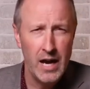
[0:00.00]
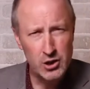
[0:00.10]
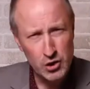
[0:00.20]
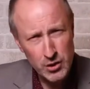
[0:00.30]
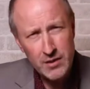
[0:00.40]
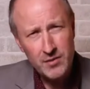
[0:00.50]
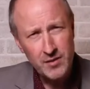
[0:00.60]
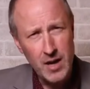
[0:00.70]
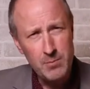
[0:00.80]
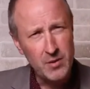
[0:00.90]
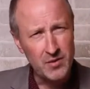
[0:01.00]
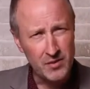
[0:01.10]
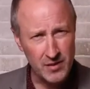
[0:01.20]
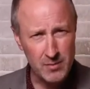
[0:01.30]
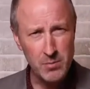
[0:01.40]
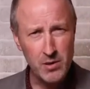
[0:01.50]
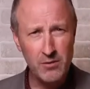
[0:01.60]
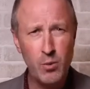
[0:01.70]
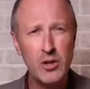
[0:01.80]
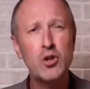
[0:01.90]
A tree stump is a
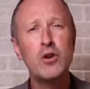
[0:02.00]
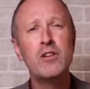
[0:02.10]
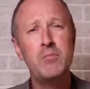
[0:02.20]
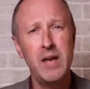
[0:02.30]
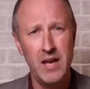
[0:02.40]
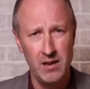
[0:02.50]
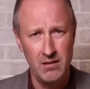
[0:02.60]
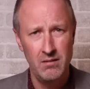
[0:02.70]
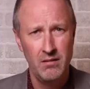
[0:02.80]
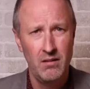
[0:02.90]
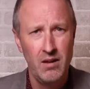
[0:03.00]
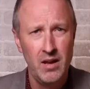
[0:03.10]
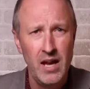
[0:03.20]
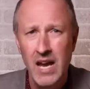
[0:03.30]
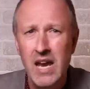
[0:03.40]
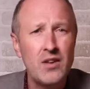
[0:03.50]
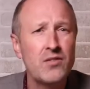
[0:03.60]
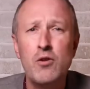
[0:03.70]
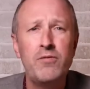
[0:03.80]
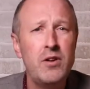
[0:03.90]
symbol of what could have been. It
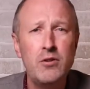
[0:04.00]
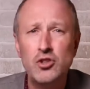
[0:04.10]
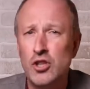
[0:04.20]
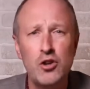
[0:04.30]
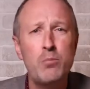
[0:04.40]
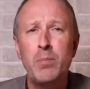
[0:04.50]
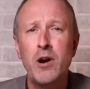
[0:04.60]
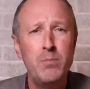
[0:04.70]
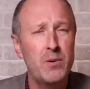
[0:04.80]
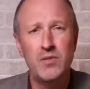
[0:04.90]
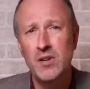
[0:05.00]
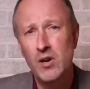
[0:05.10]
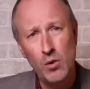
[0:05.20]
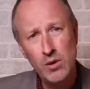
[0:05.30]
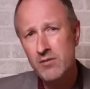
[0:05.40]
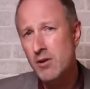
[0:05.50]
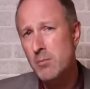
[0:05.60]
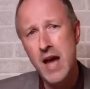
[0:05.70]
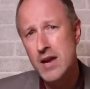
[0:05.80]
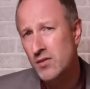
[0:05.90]
has no future, no purpose, and it only
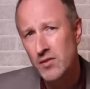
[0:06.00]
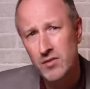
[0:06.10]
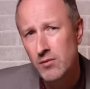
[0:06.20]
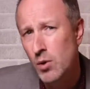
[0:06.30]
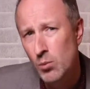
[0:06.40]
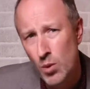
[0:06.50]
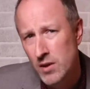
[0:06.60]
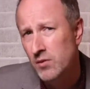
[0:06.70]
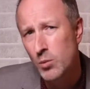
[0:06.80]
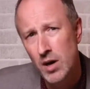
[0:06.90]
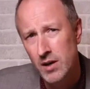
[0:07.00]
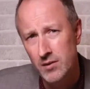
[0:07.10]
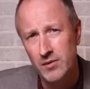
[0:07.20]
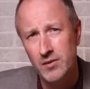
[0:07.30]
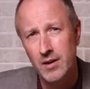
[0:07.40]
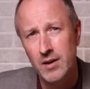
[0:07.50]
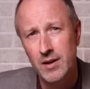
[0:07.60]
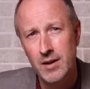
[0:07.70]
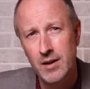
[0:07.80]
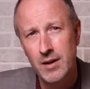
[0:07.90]
reminds us of what once was.
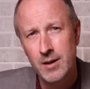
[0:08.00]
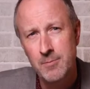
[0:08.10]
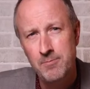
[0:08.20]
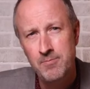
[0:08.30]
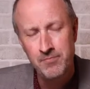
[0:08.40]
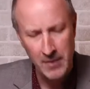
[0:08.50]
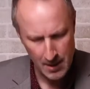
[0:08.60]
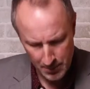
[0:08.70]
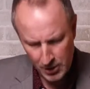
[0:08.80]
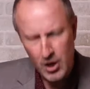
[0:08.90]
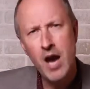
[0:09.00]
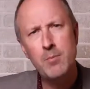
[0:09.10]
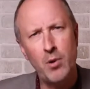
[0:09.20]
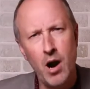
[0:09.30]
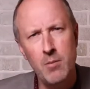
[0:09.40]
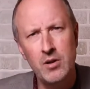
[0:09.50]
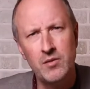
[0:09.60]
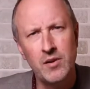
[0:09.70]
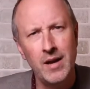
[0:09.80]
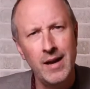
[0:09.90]
But God
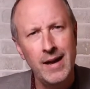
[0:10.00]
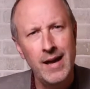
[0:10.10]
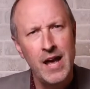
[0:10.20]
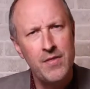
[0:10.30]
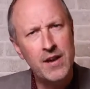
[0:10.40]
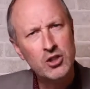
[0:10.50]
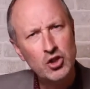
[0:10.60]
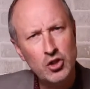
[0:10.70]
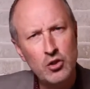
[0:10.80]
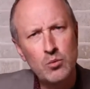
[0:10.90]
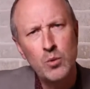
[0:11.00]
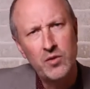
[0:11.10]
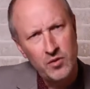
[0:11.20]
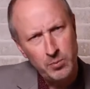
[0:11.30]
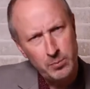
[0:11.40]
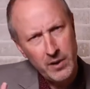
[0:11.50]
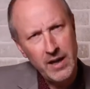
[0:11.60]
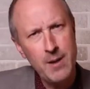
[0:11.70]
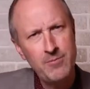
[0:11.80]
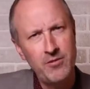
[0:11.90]
promised that a shoot would
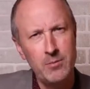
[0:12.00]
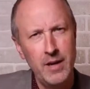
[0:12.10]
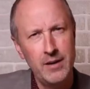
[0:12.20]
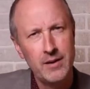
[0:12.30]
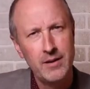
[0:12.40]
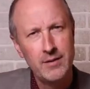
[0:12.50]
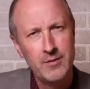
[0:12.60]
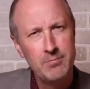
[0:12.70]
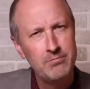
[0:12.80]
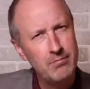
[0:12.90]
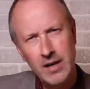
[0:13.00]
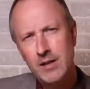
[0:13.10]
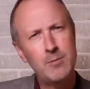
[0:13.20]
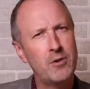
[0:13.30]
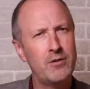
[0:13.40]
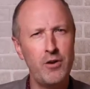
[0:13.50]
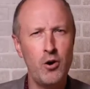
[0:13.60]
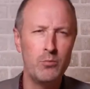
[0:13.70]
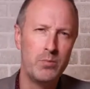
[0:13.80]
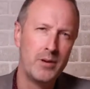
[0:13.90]
spring up from it, a glimmer of
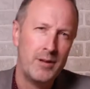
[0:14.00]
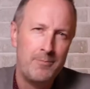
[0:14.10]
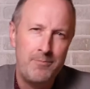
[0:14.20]
hope,